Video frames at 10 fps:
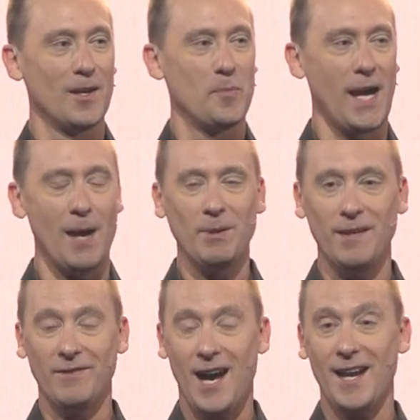But I
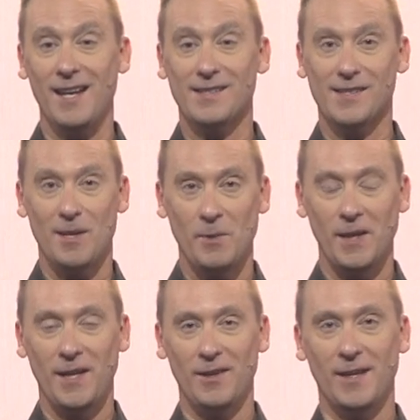believe God has someone
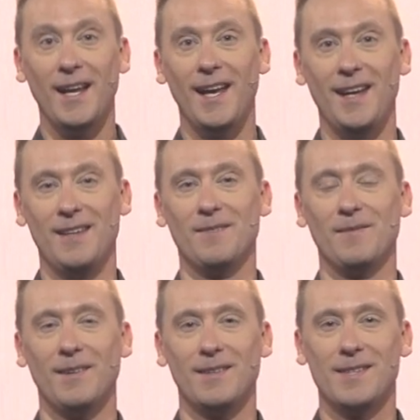here today
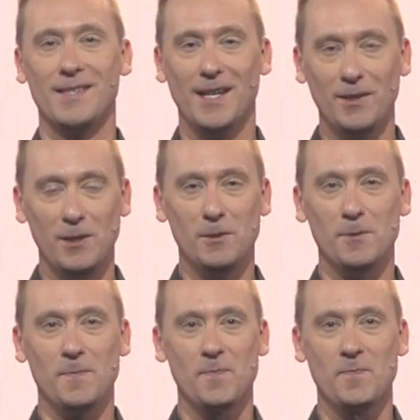to tell you,
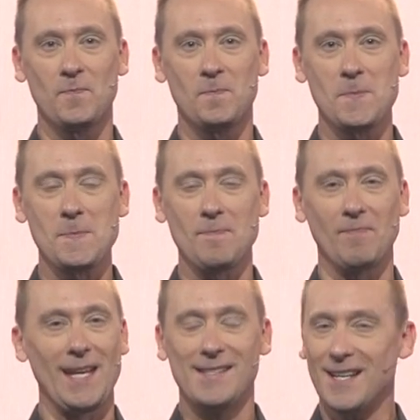
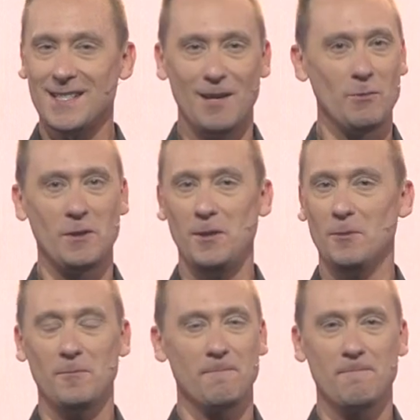he's not done with you.
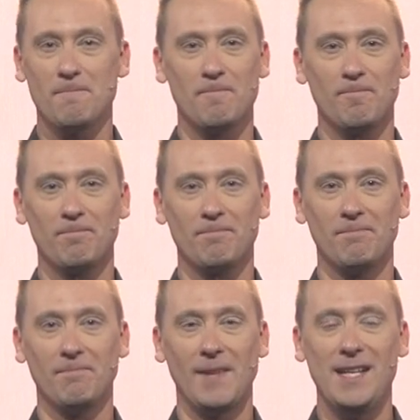
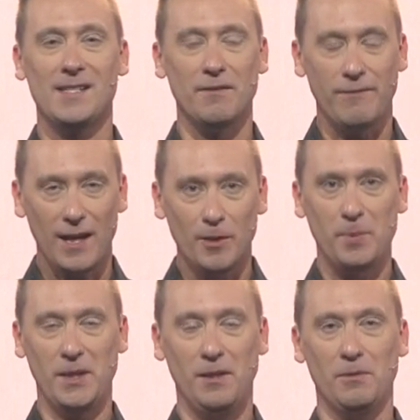He's
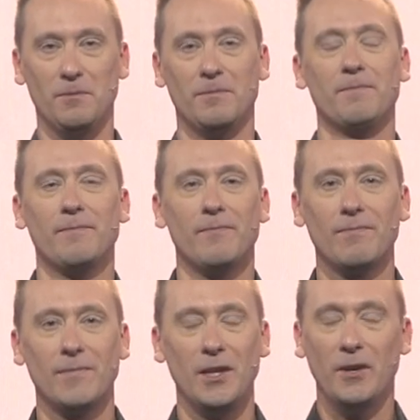developing you.
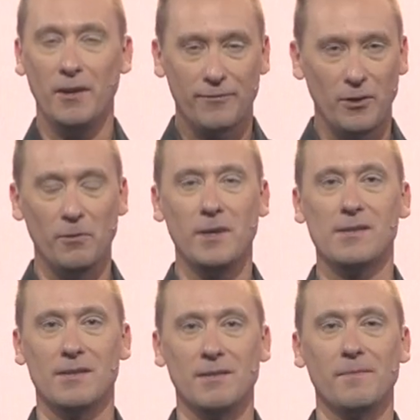You're here for a
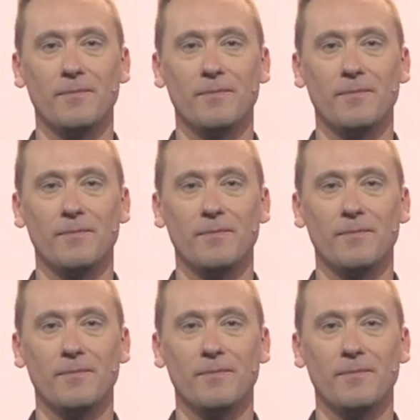reason.